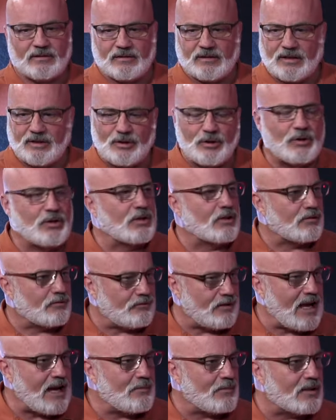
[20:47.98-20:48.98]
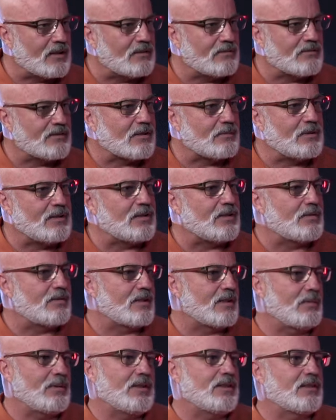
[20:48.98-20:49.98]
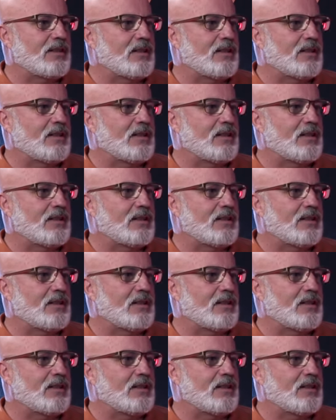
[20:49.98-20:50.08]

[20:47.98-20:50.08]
the nuclear family. Some of these